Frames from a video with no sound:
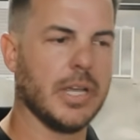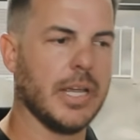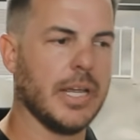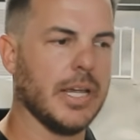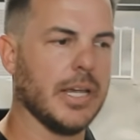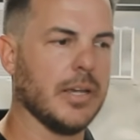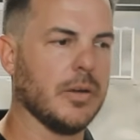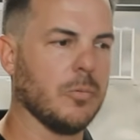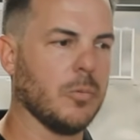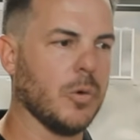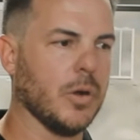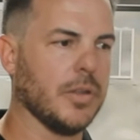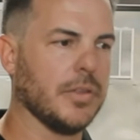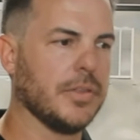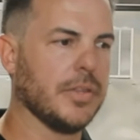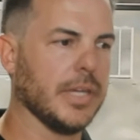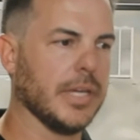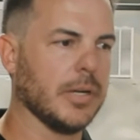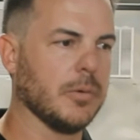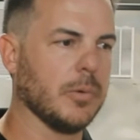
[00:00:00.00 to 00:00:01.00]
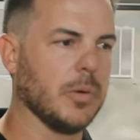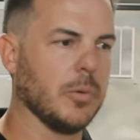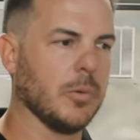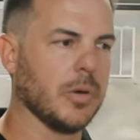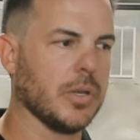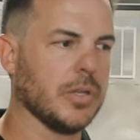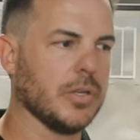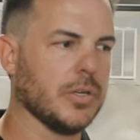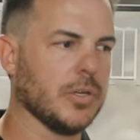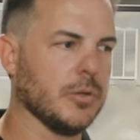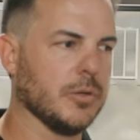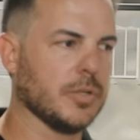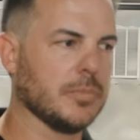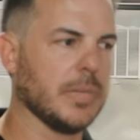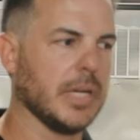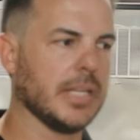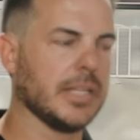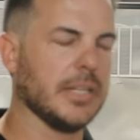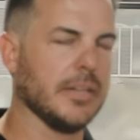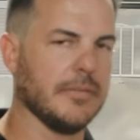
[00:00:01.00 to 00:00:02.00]
and one thing we wanted to do is
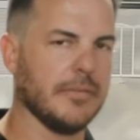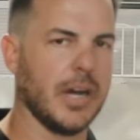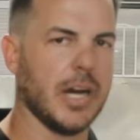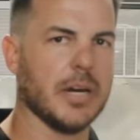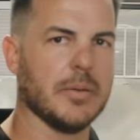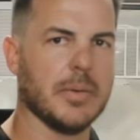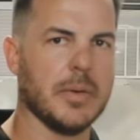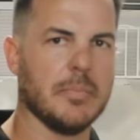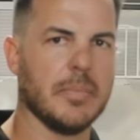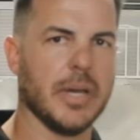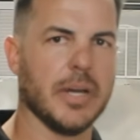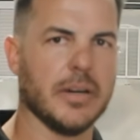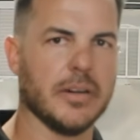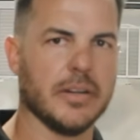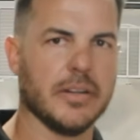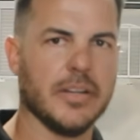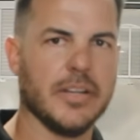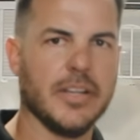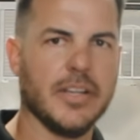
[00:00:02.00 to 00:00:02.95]
make the environment better.